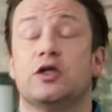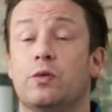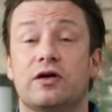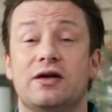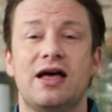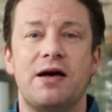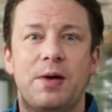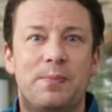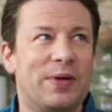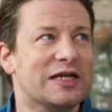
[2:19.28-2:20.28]
you want,
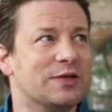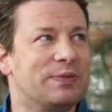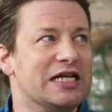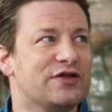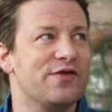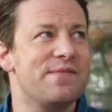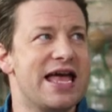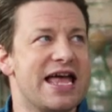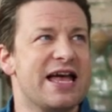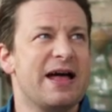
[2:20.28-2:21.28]
but butter beans for
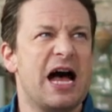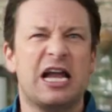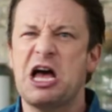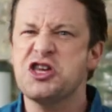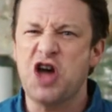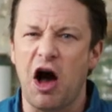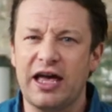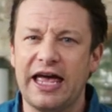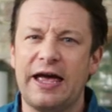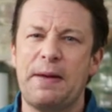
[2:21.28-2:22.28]
me, I like
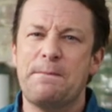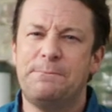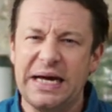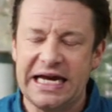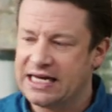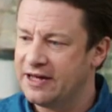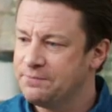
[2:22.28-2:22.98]
chunky, big,